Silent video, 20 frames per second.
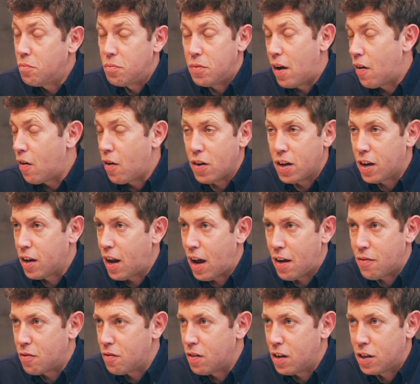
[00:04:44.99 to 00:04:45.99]
they're only going to
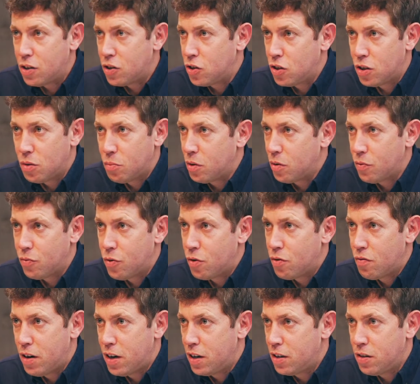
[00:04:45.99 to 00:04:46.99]
have a relationship with them for
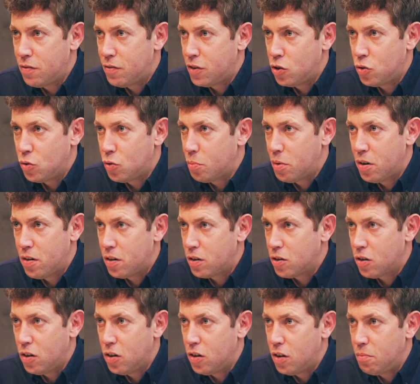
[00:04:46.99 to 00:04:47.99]
a relatively short period
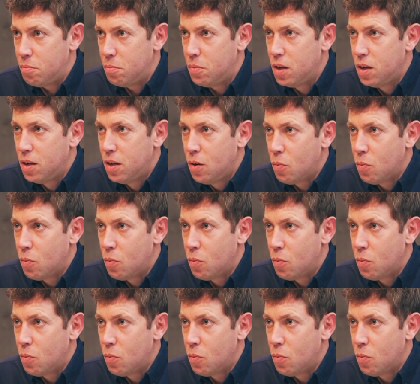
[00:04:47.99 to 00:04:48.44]
of time,